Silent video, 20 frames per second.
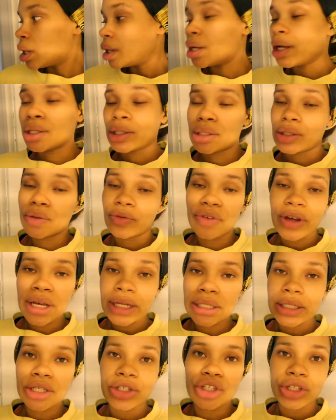Nothing too
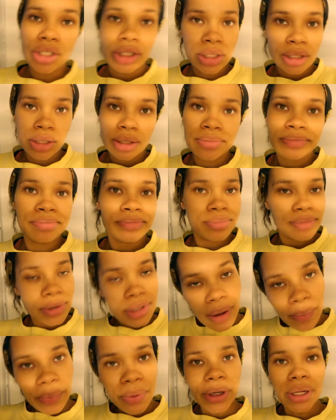fancy, just
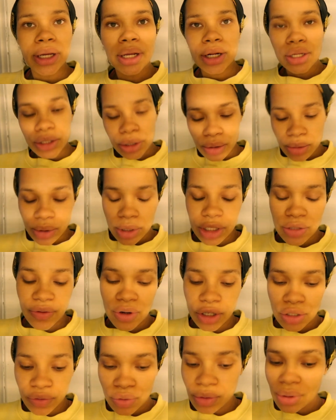something to get us through these
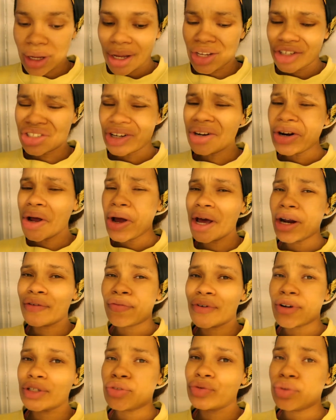first few days. Y'all know how the
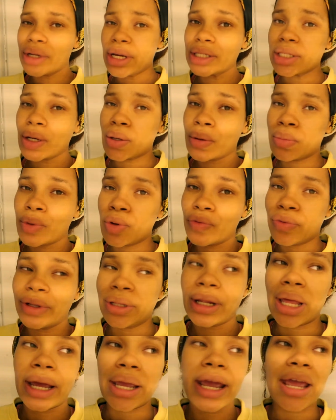first few days are
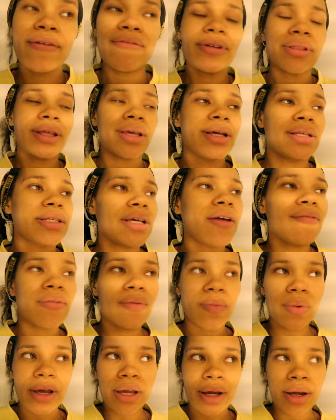moving, like everything is
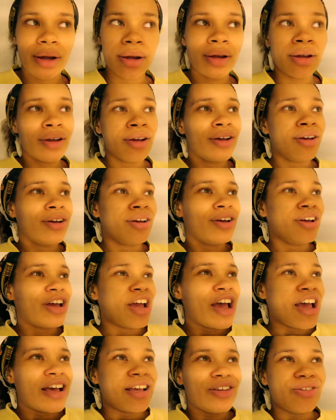everywhere.
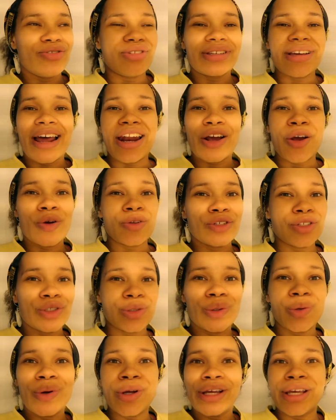You just gotta go to the
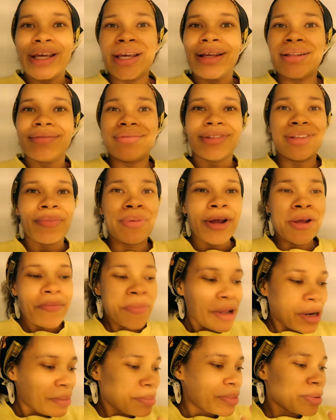store, get the bare
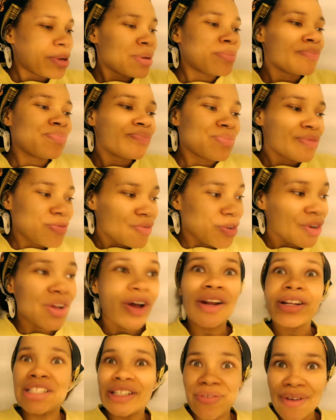minimum for
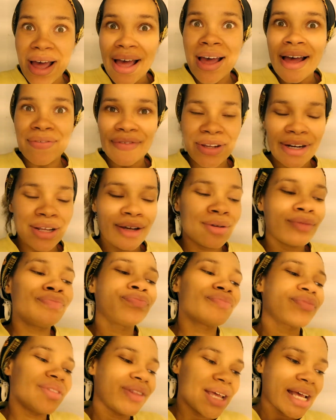y'all to survive, you know?
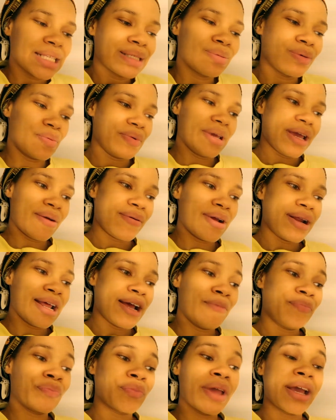That's where we at right
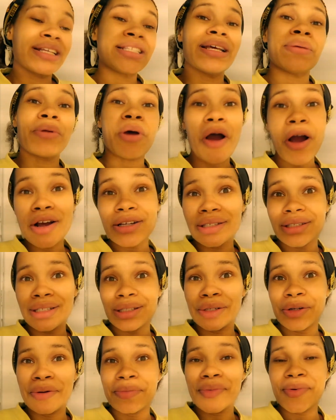now. Except ours is a
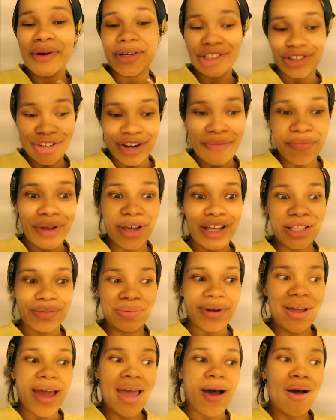little more extreme because
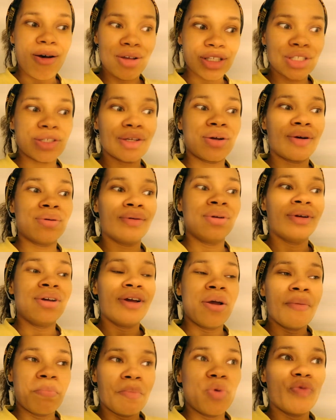we're also
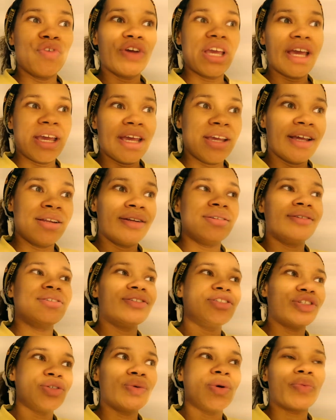moving in
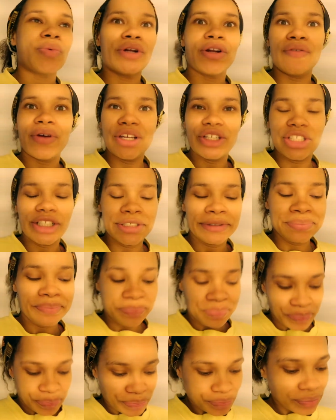to a renovation
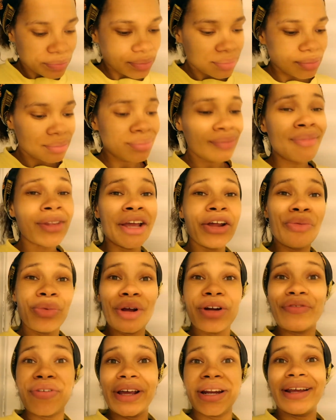and
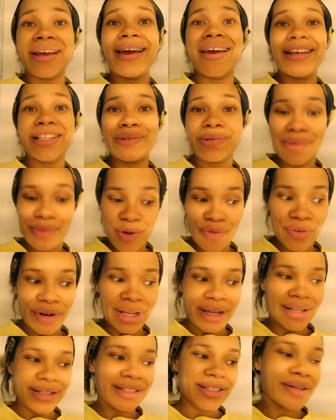renovating as we're moving
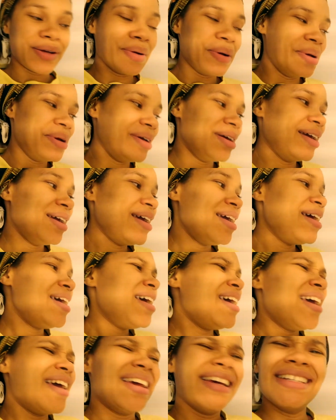in. So
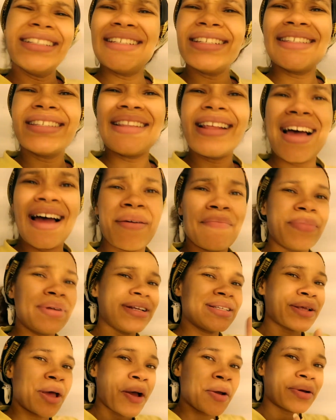it's just a lot, but
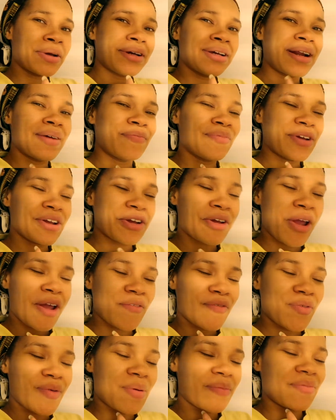it's all good. I'm very
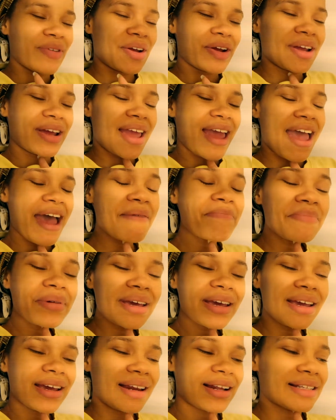grateful. I'm very
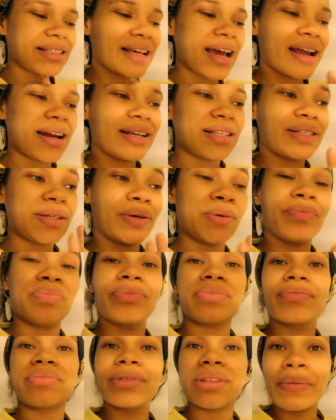happy and excited. So
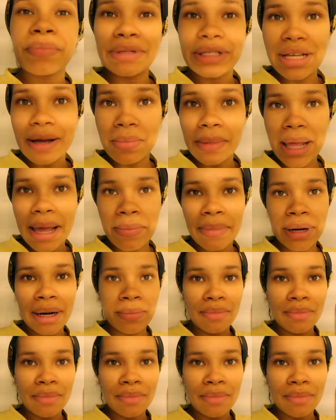let me stop blabbing.